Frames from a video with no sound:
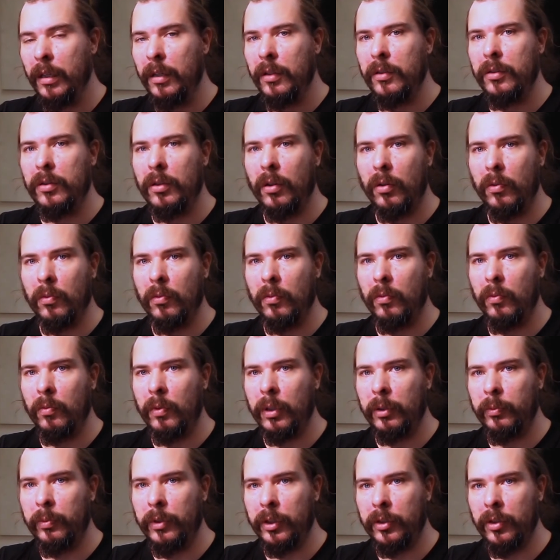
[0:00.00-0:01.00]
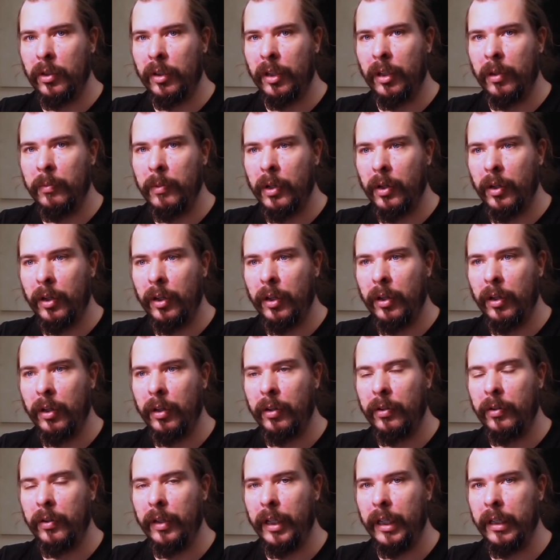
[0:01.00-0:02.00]
So what we're talking about
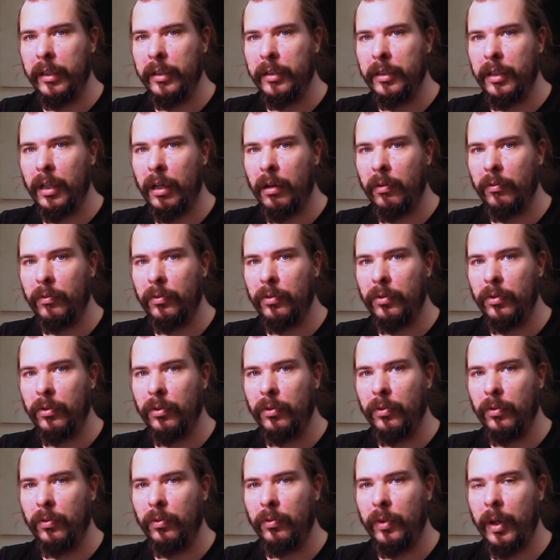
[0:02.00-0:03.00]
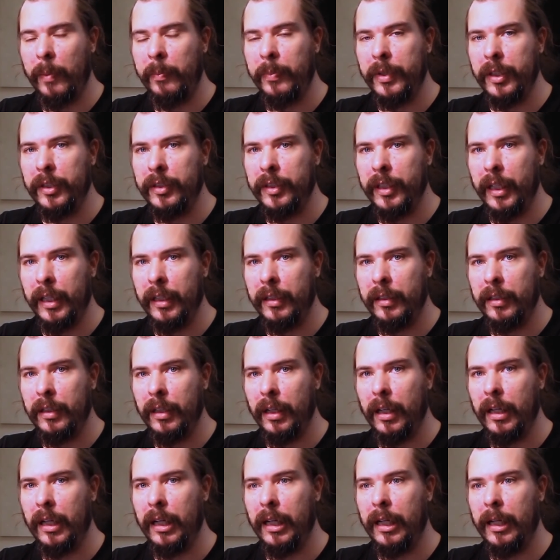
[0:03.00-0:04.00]
here is how to represent
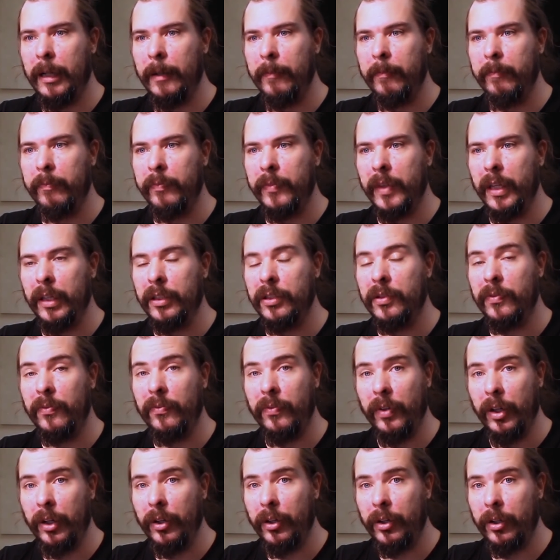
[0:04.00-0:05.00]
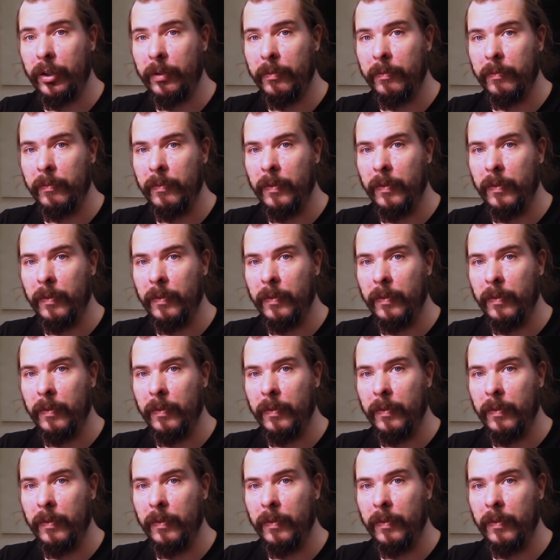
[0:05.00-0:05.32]
a sphere